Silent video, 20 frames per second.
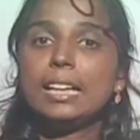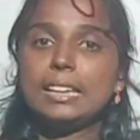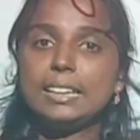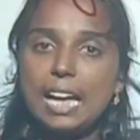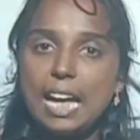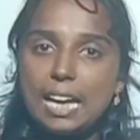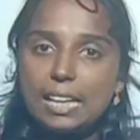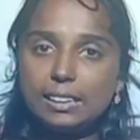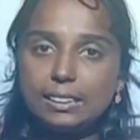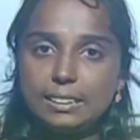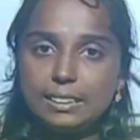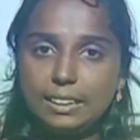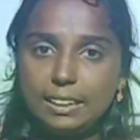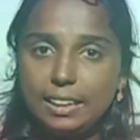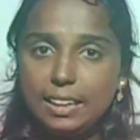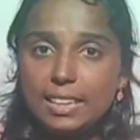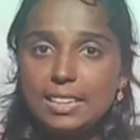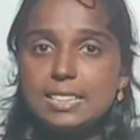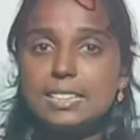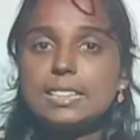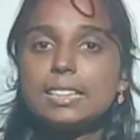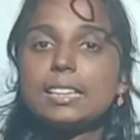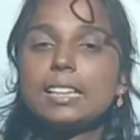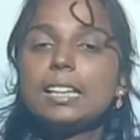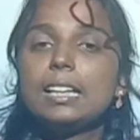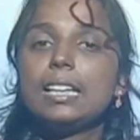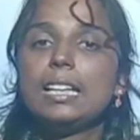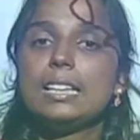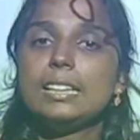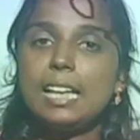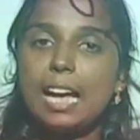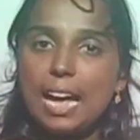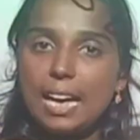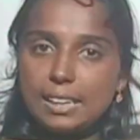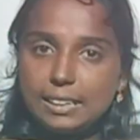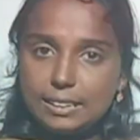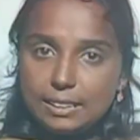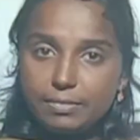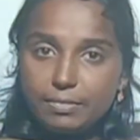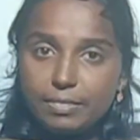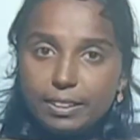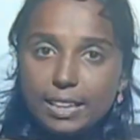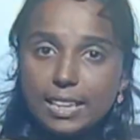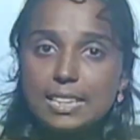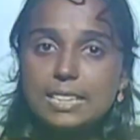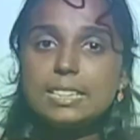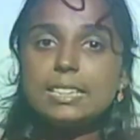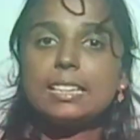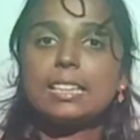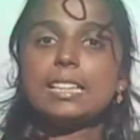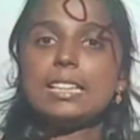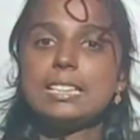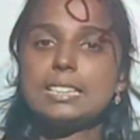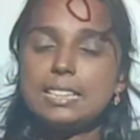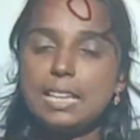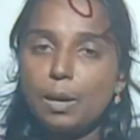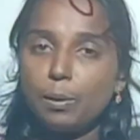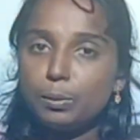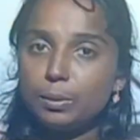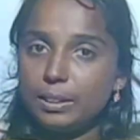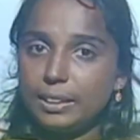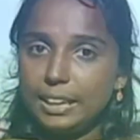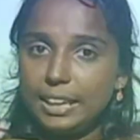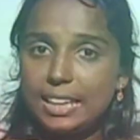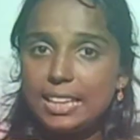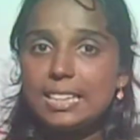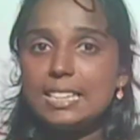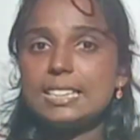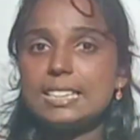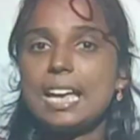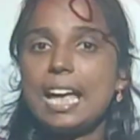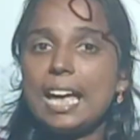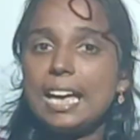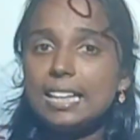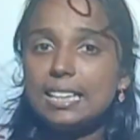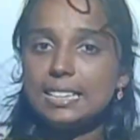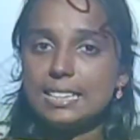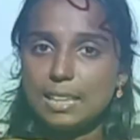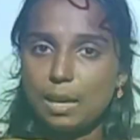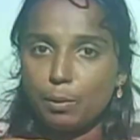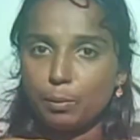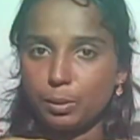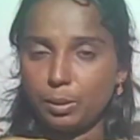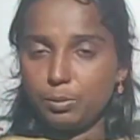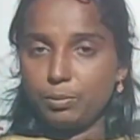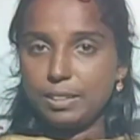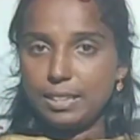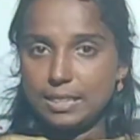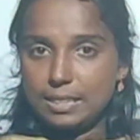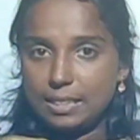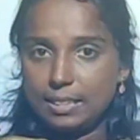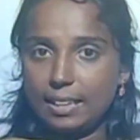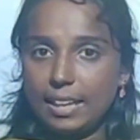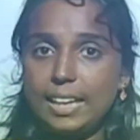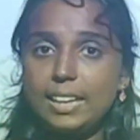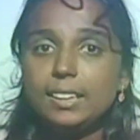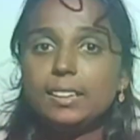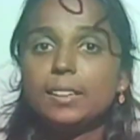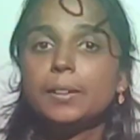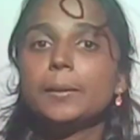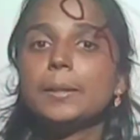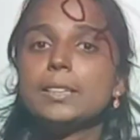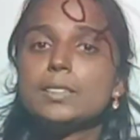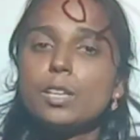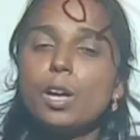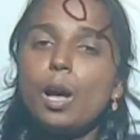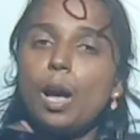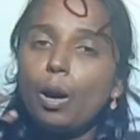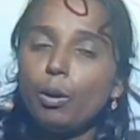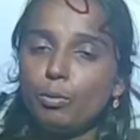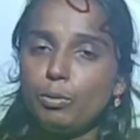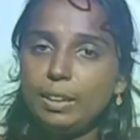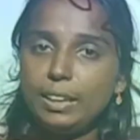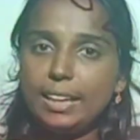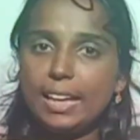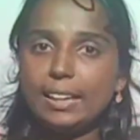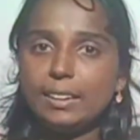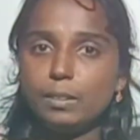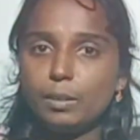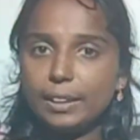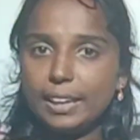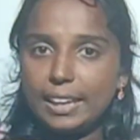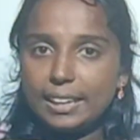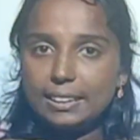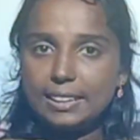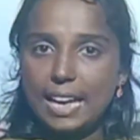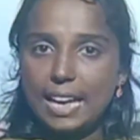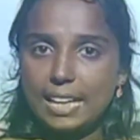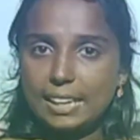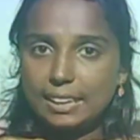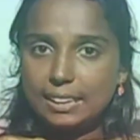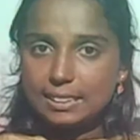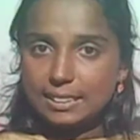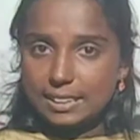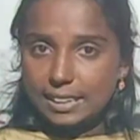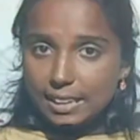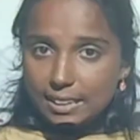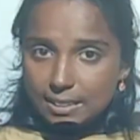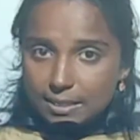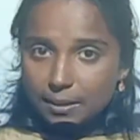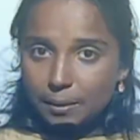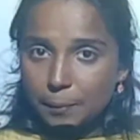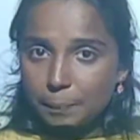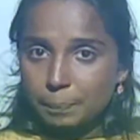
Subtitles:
Northeast, northwest, southeast and southwest, right? So how we can locate directions?